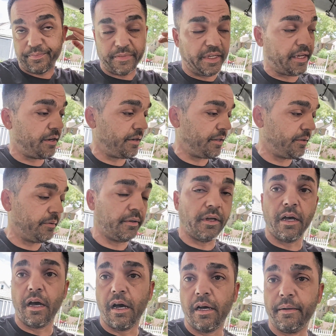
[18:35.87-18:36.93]
I don't
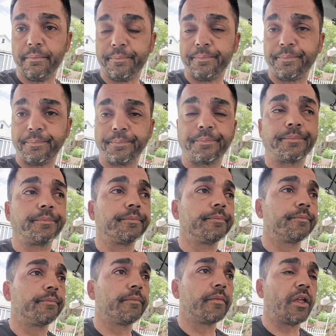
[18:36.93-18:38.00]
know.
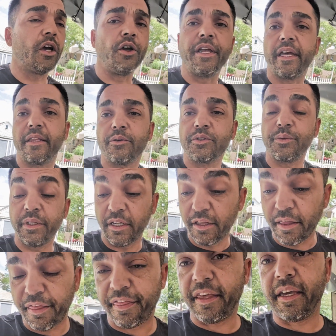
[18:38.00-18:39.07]
Oh yeah, there was one
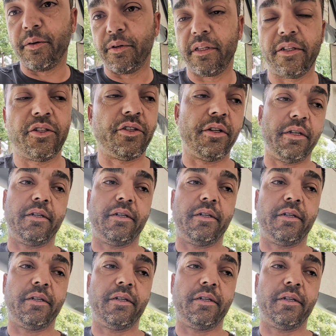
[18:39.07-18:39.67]
other thing I wanted to show you.